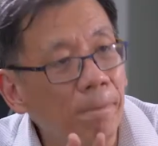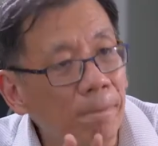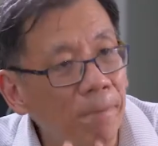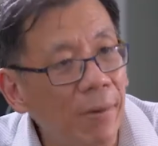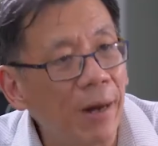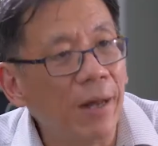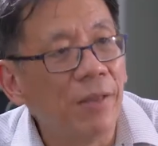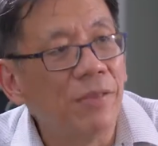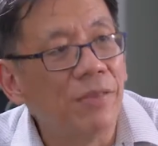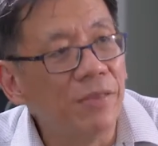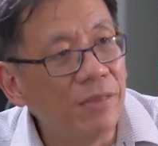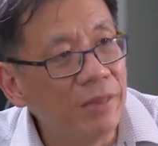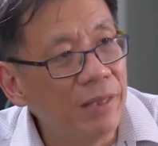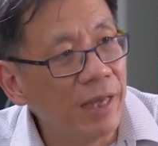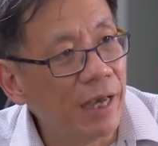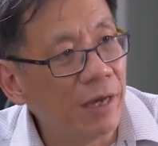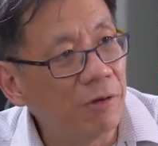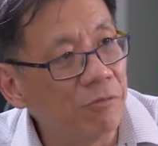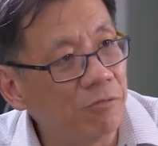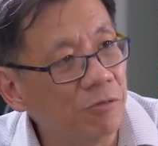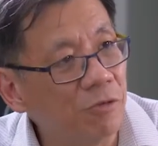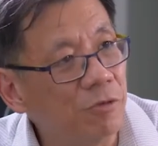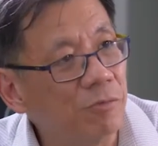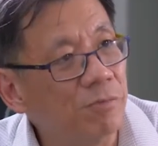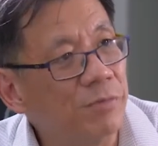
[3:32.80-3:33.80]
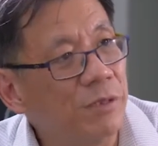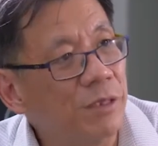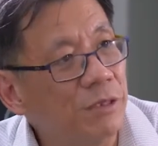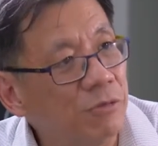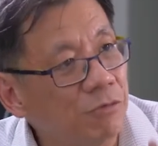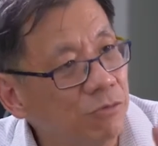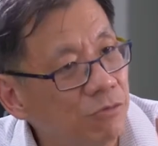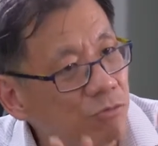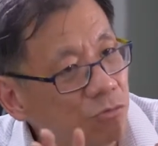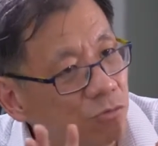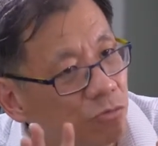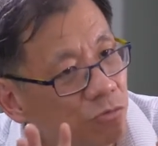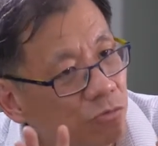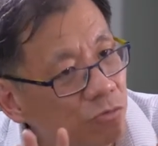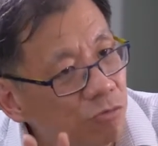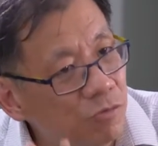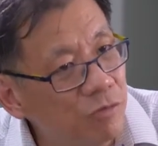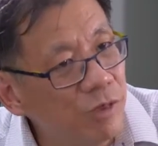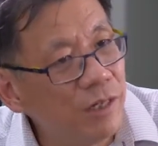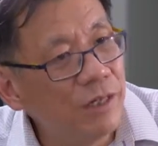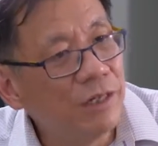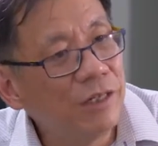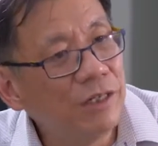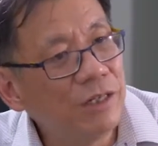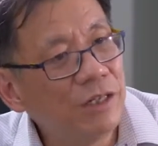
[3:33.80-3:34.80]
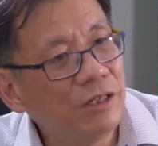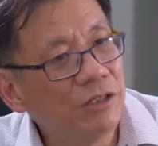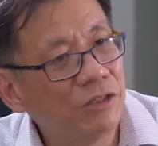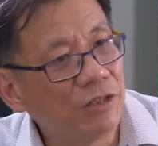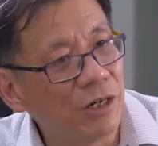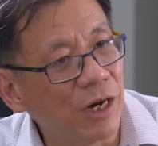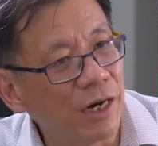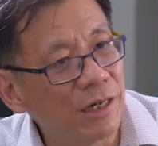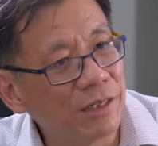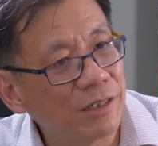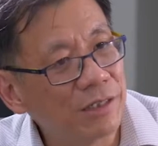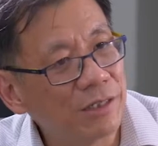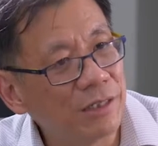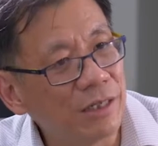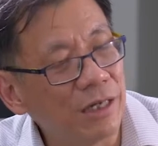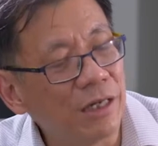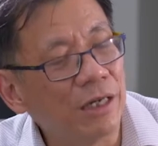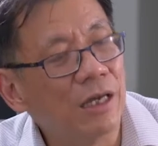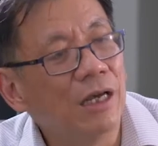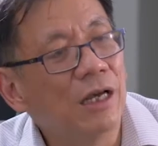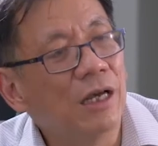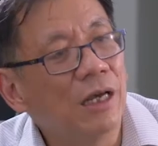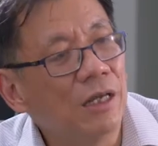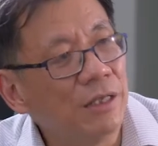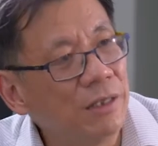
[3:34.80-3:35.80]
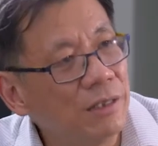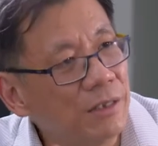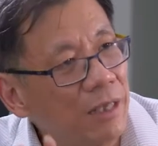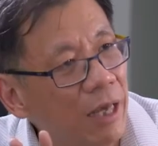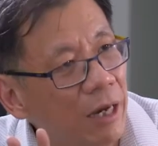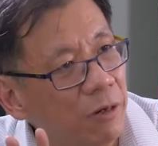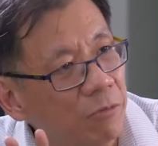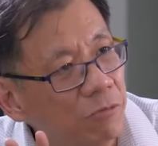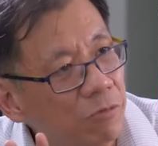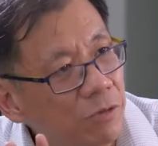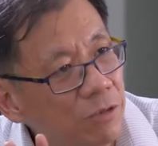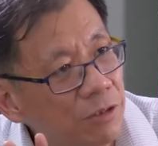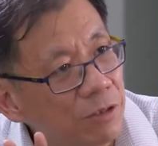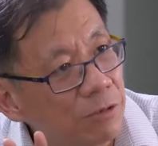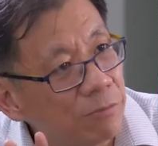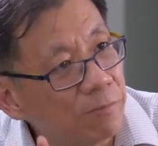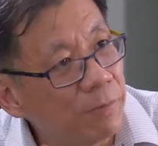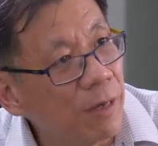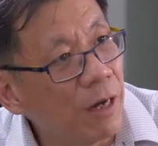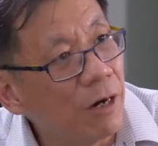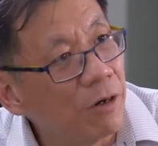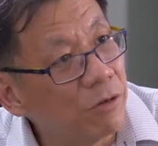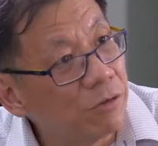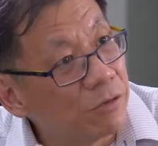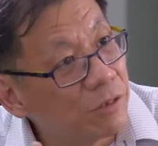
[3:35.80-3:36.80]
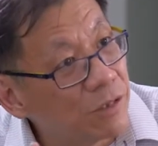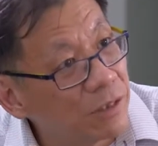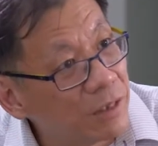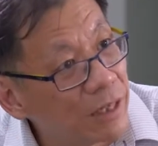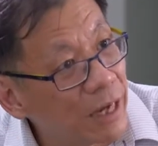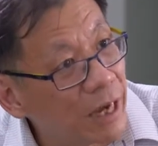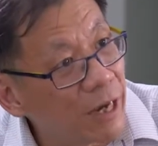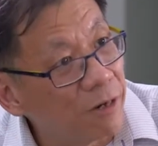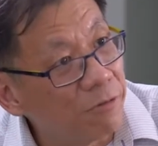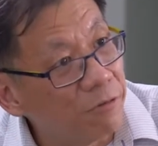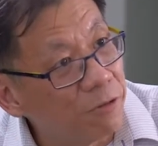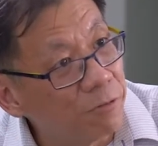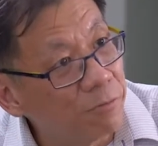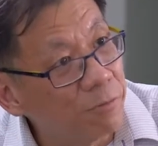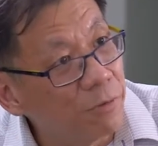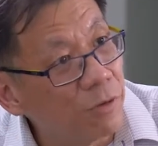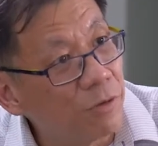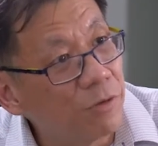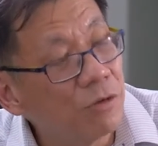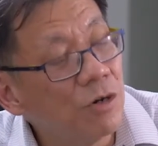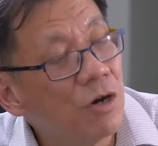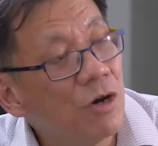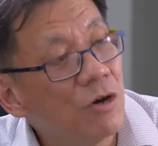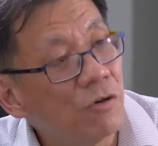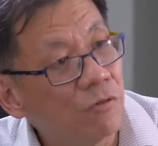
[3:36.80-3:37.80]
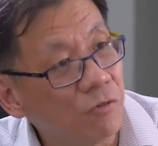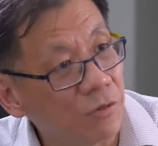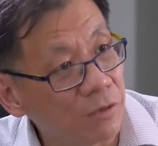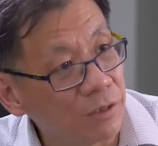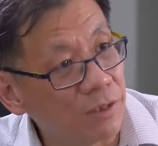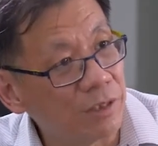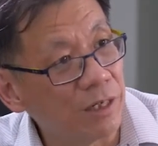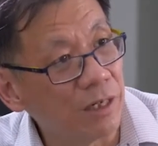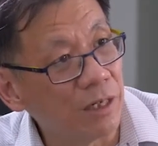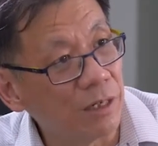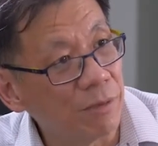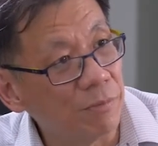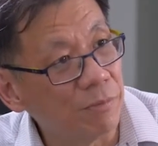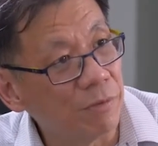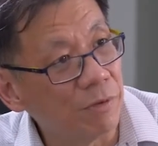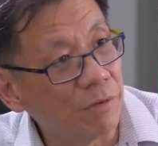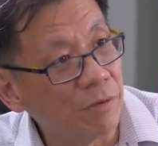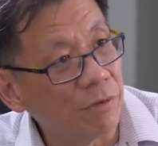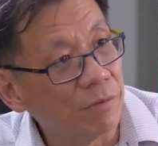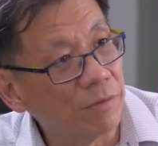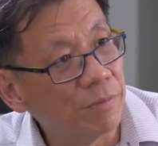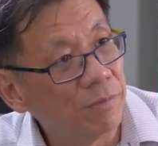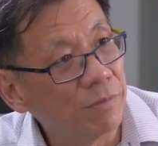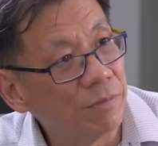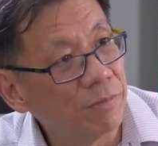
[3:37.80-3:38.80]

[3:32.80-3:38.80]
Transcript: But that will be really drastic. That will spell terrible for Singapore.